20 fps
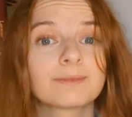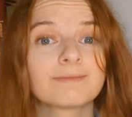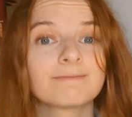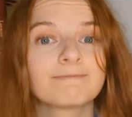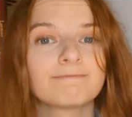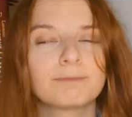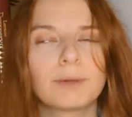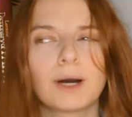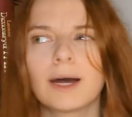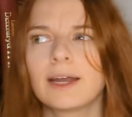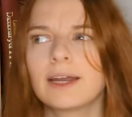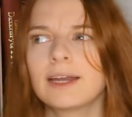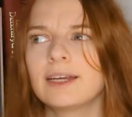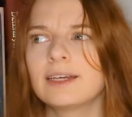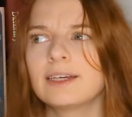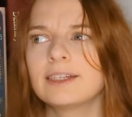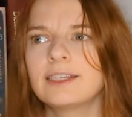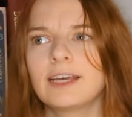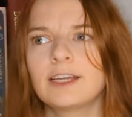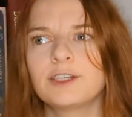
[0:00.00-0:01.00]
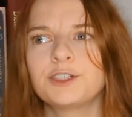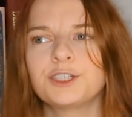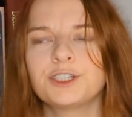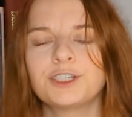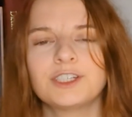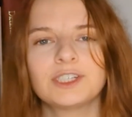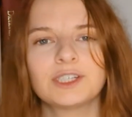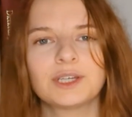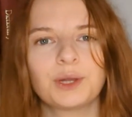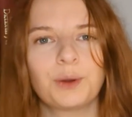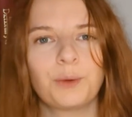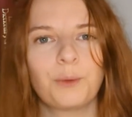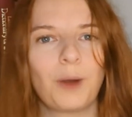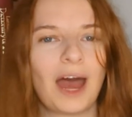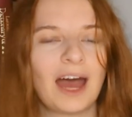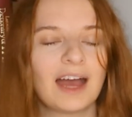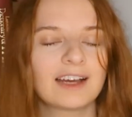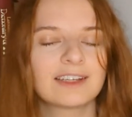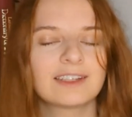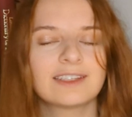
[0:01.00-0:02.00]
My attention is going to
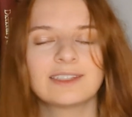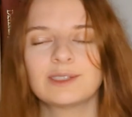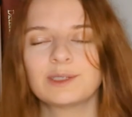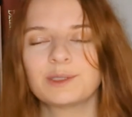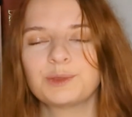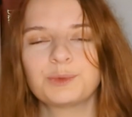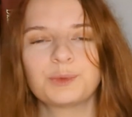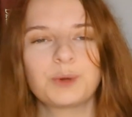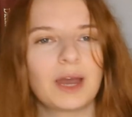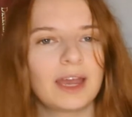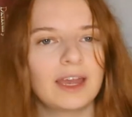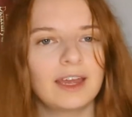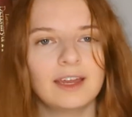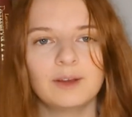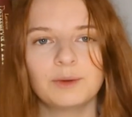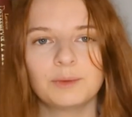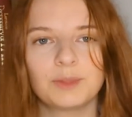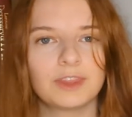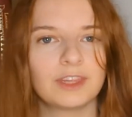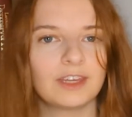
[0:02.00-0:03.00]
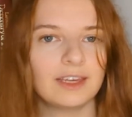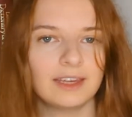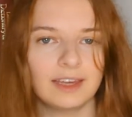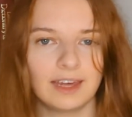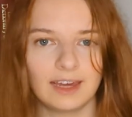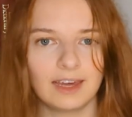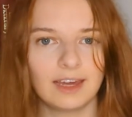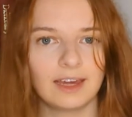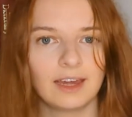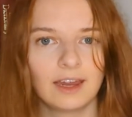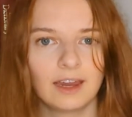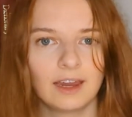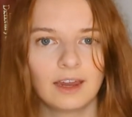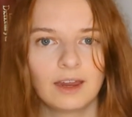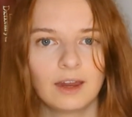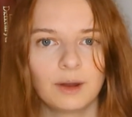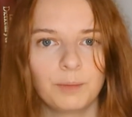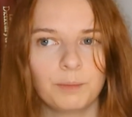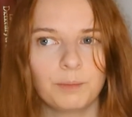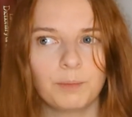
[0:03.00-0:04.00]
wax and wane with the year.
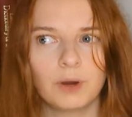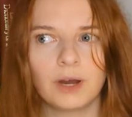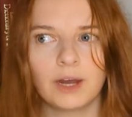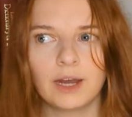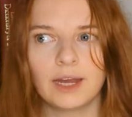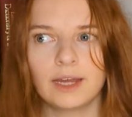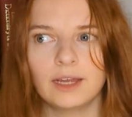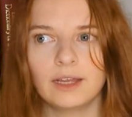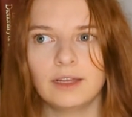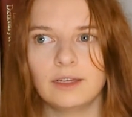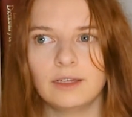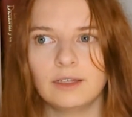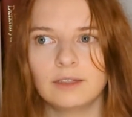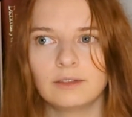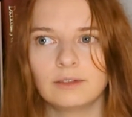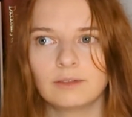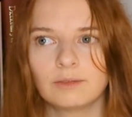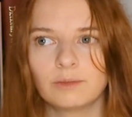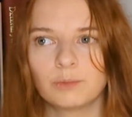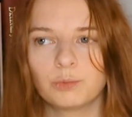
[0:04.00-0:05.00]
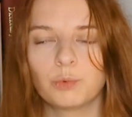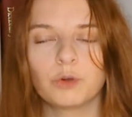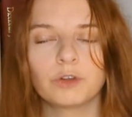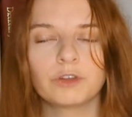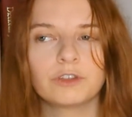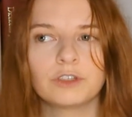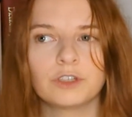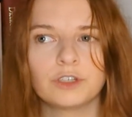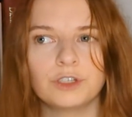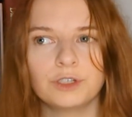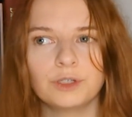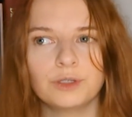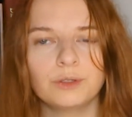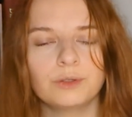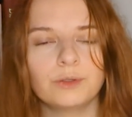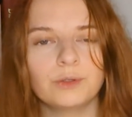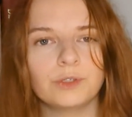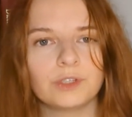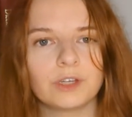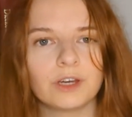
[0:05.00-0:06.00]
My
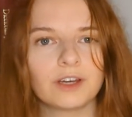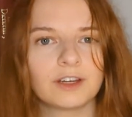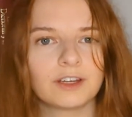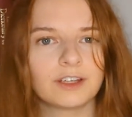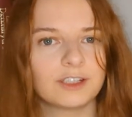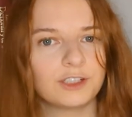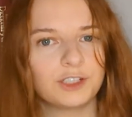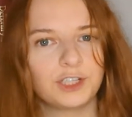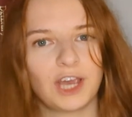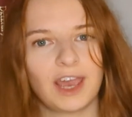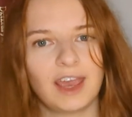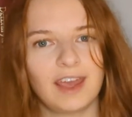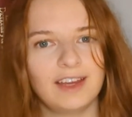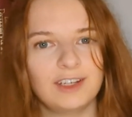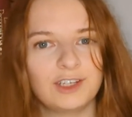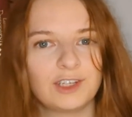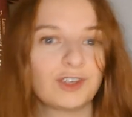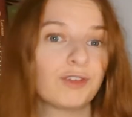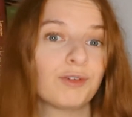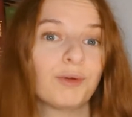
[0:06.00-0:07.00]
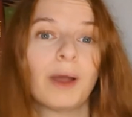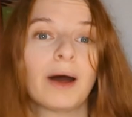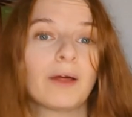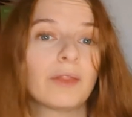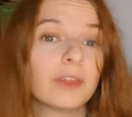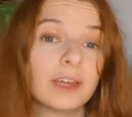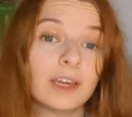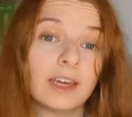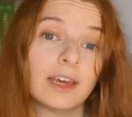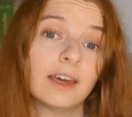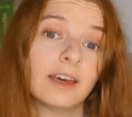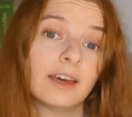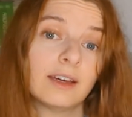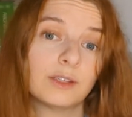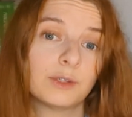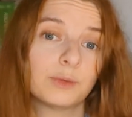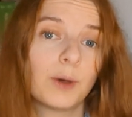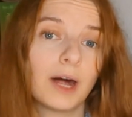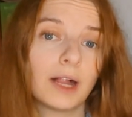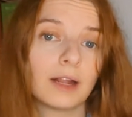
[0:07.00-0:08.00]
want-to-dos are going to change throughout the year
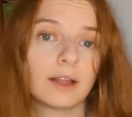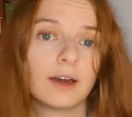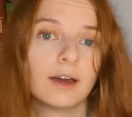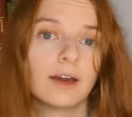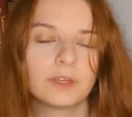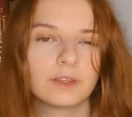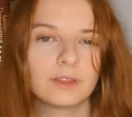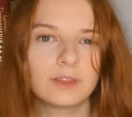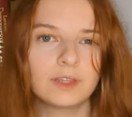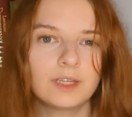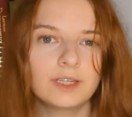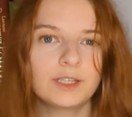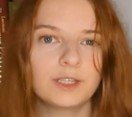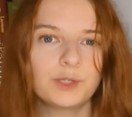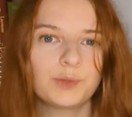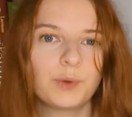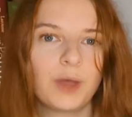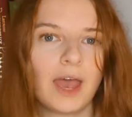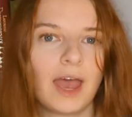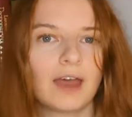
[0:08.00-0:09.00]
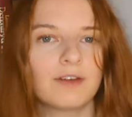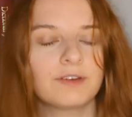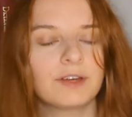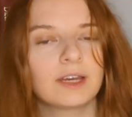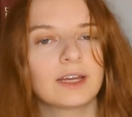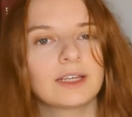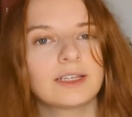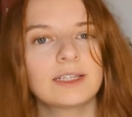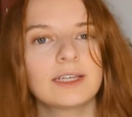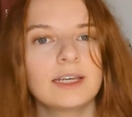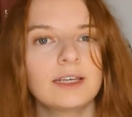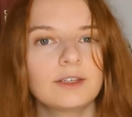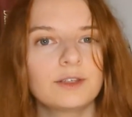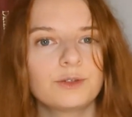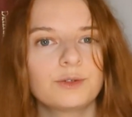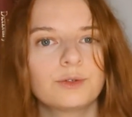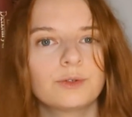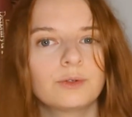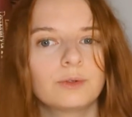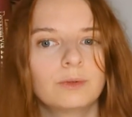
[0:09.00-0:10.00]
as well. This is where having a
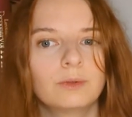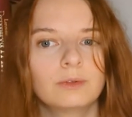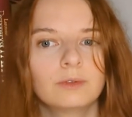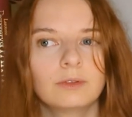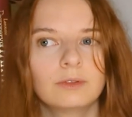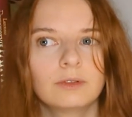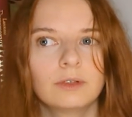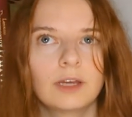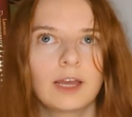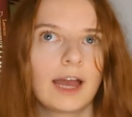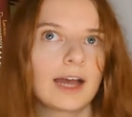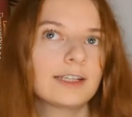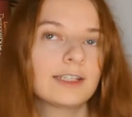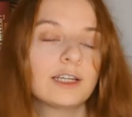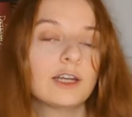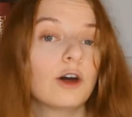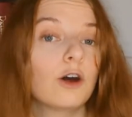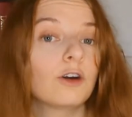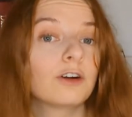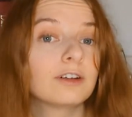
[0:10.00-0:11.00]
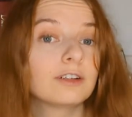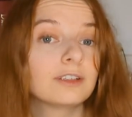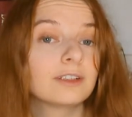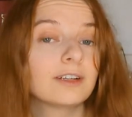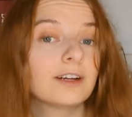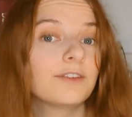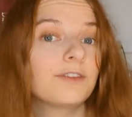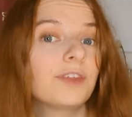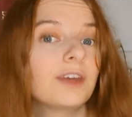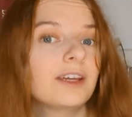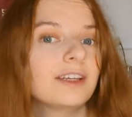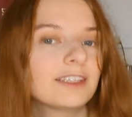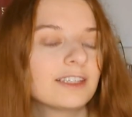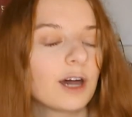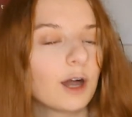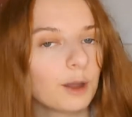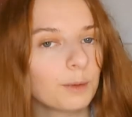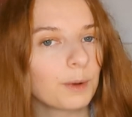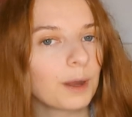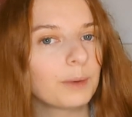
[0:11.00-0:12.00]
seasonal catalogue of things
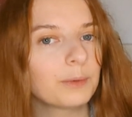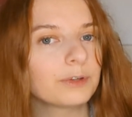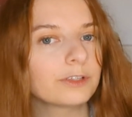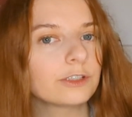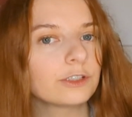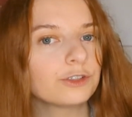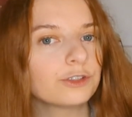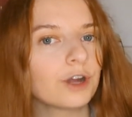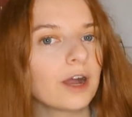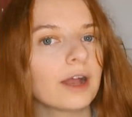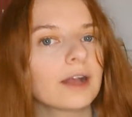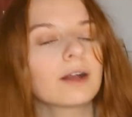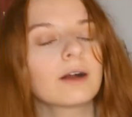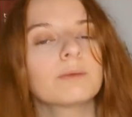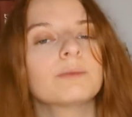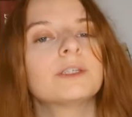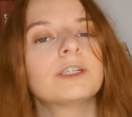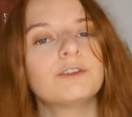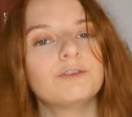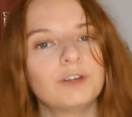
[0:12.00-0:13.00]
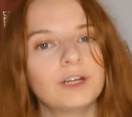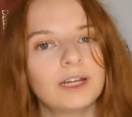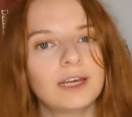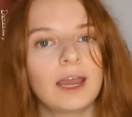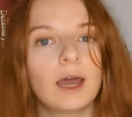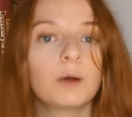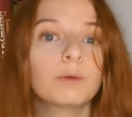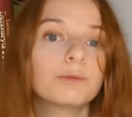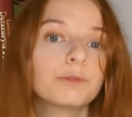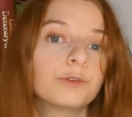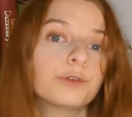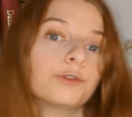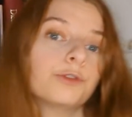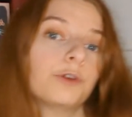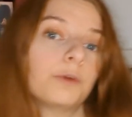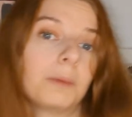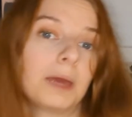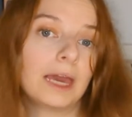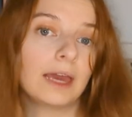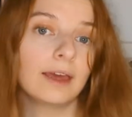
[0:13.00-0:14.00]
that I might want to try comes in really helpful
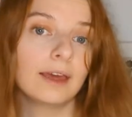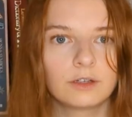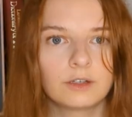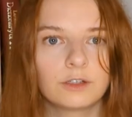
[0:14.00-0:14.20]
for me.